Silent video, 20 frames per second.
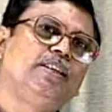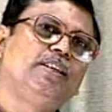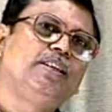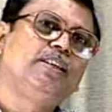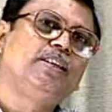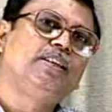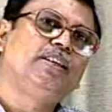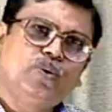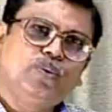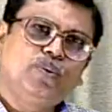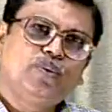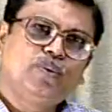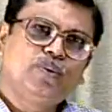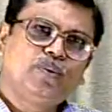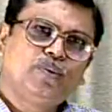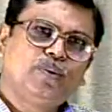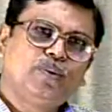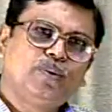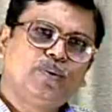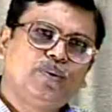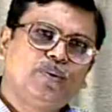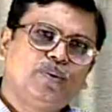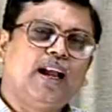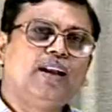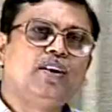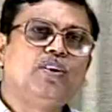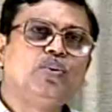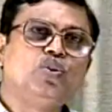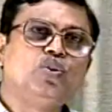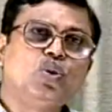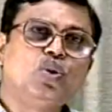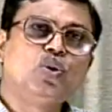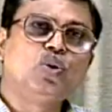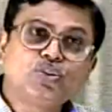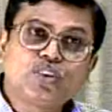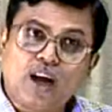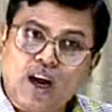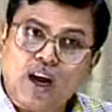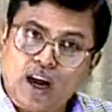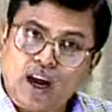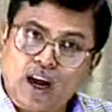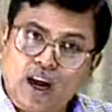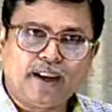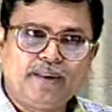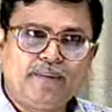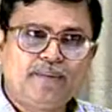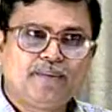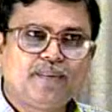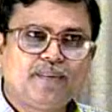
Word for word: low and dose high,